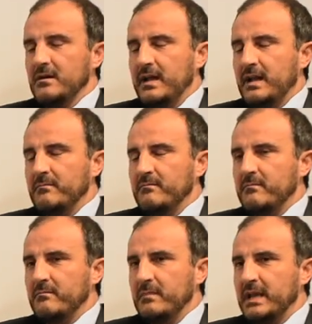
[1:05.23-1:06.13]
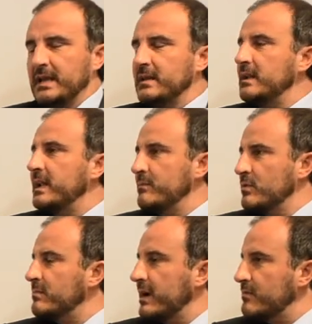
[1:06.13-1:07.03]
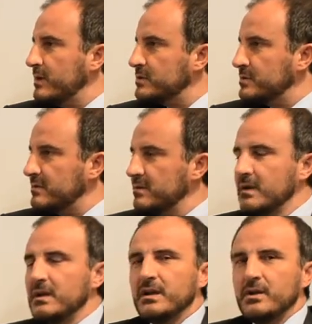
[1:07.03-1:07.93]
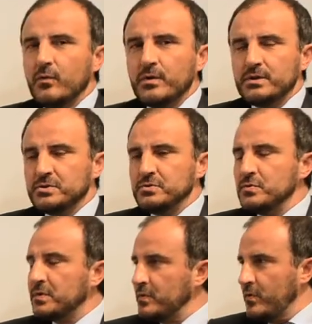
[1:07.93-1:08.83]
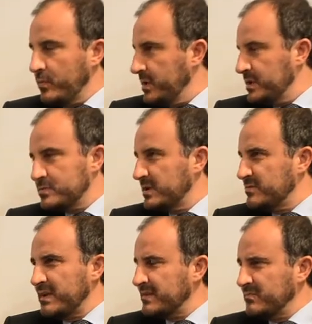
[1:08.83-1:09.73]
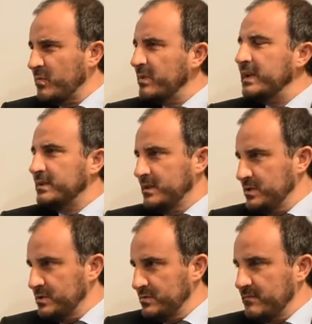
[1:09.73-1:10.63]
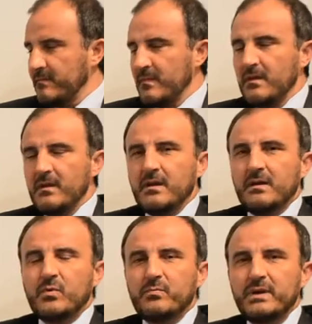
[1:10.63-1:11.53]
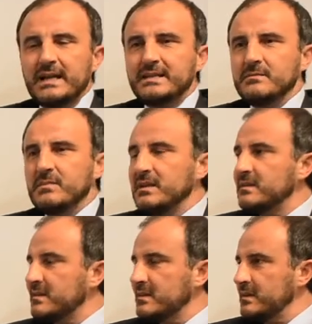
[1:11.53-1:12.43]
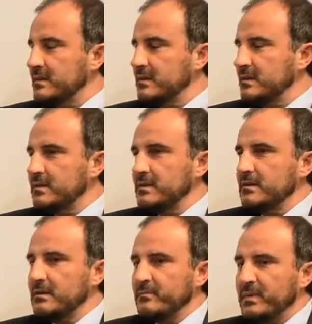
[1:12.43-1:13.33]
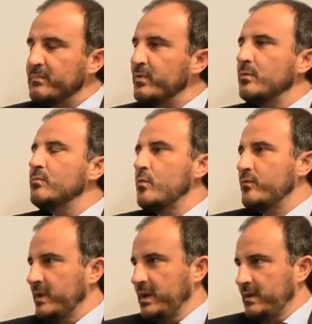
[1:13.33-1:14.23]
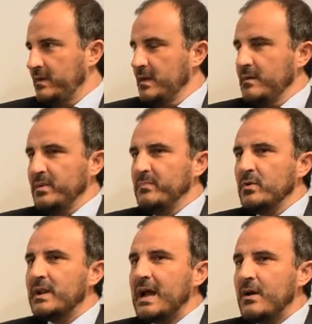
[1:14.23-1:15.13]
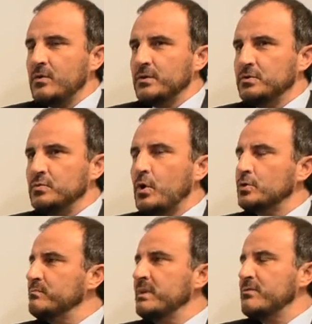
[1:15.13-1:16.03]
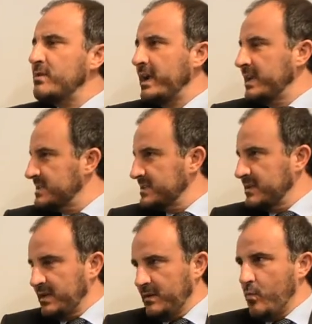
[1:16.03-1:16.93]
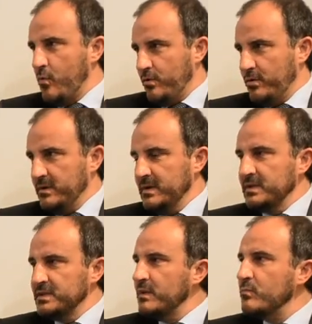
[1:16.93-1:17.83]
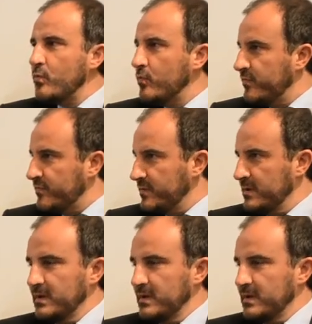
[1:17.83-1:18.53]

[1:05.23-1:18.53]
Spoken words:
And I mean labor migration. In order to do so, we need to address the mobility issue. Mobility means people moving. People now do not migrate anymore. They move.